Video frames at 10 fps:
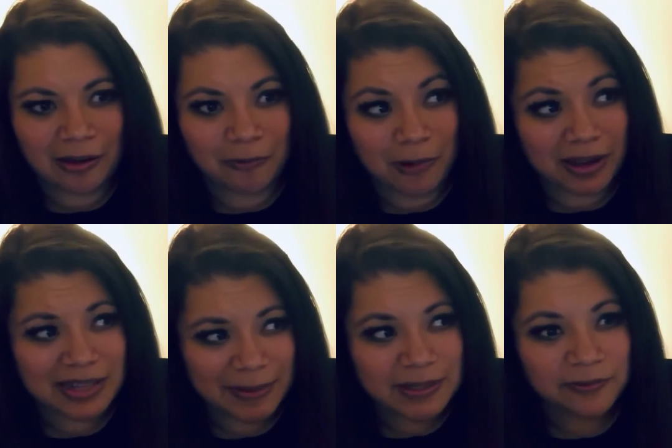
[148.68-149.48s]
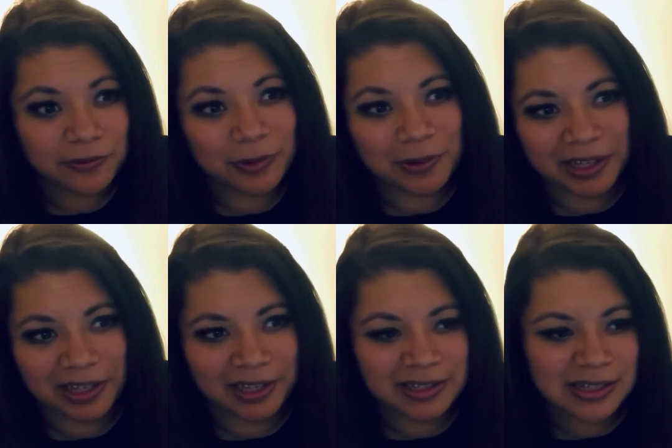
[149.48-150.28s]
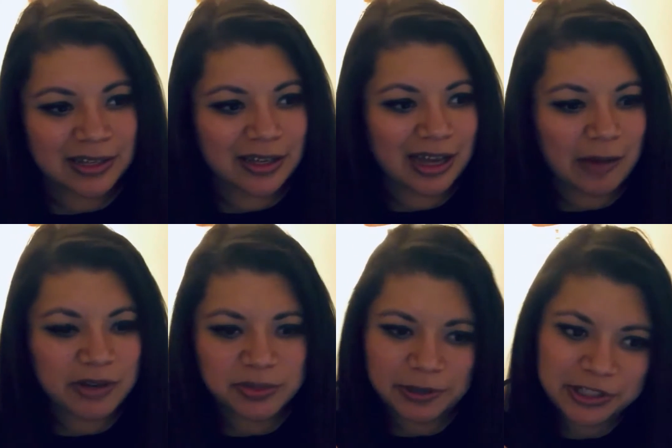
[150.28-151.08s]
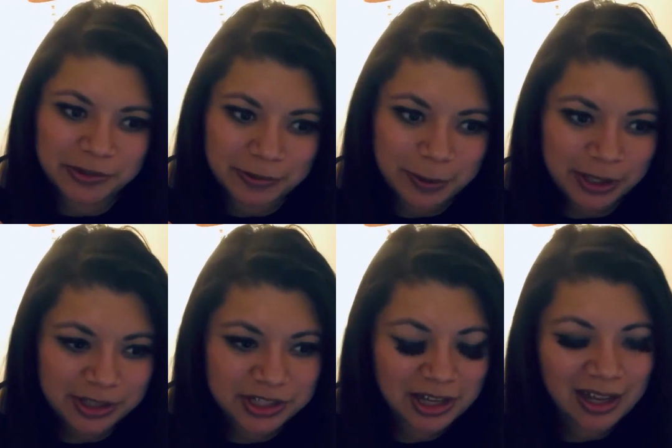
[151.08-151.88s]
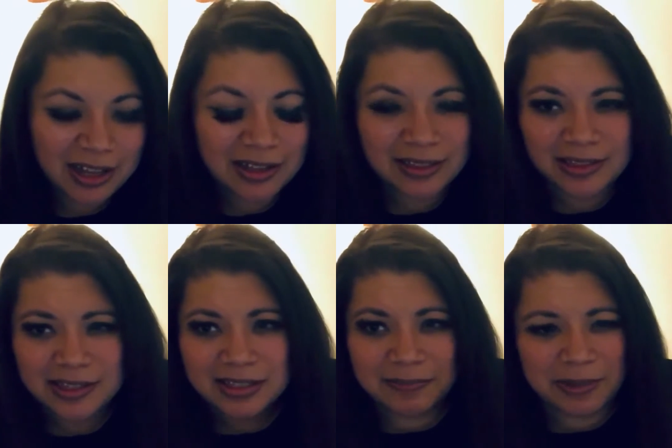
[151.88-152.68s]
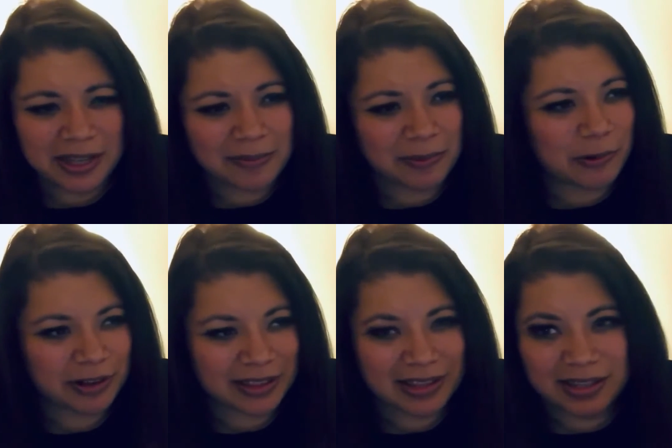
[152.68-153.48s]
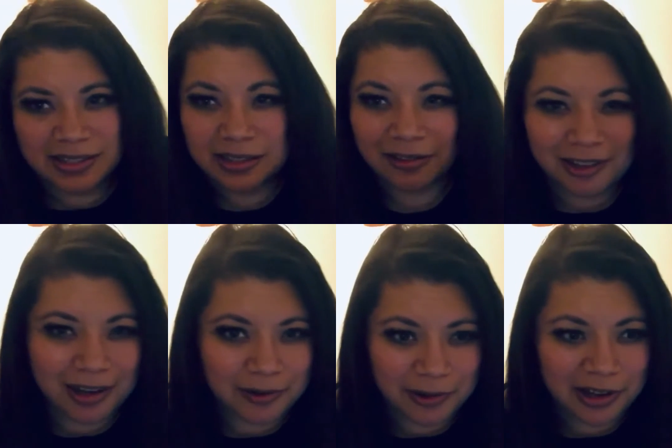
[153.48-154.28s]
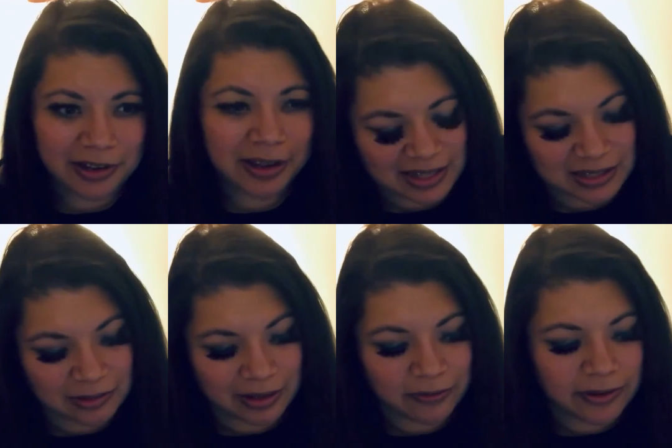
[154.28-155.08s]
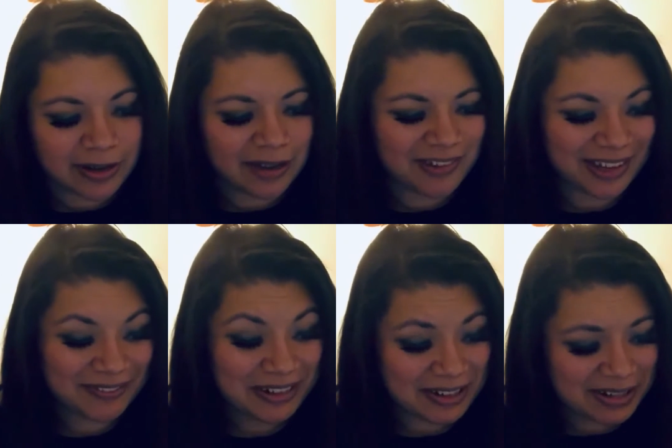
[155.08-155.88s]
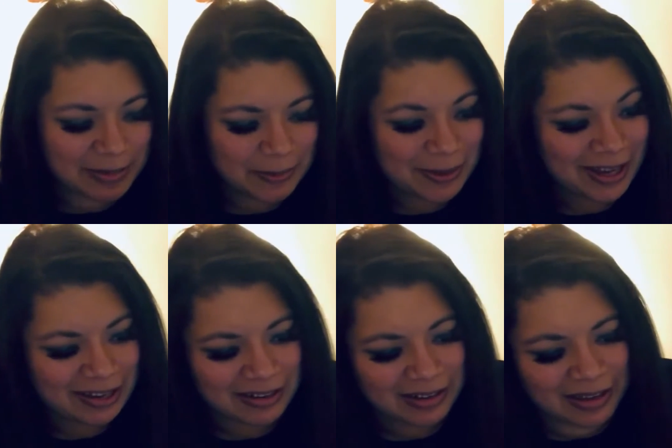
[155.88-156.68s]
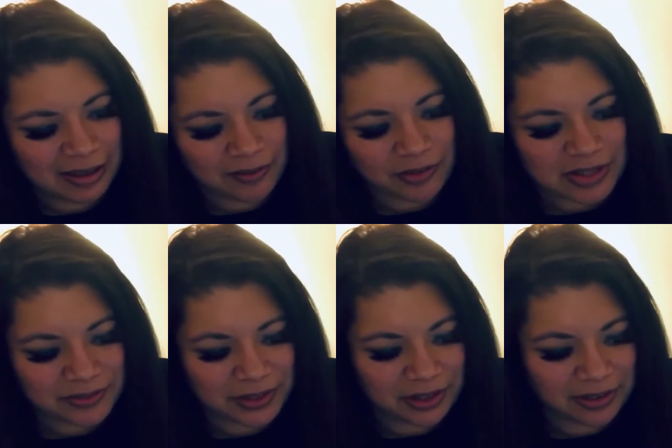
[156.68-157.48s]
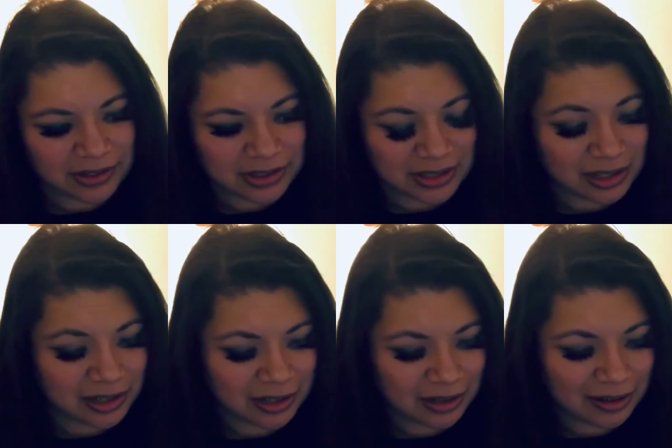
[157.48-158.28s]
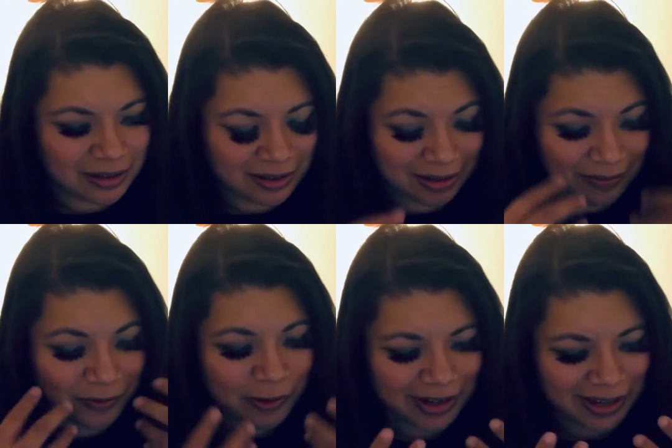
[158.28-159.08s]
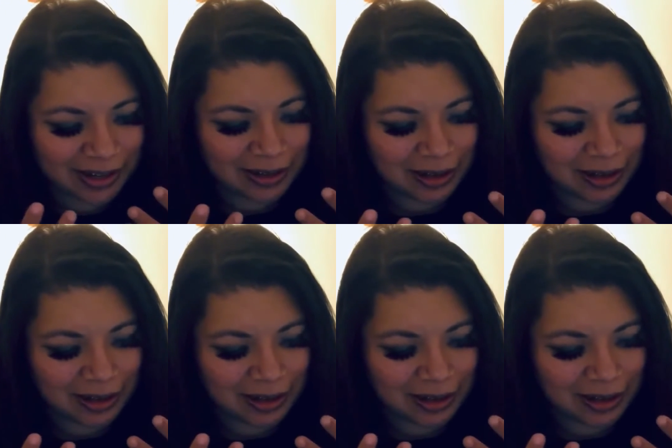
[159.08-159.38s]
what types of food we eat, how much pressure we're putting on the jaw, these become important things in the long run. So if you're having any type of pain, first of all, start avoiding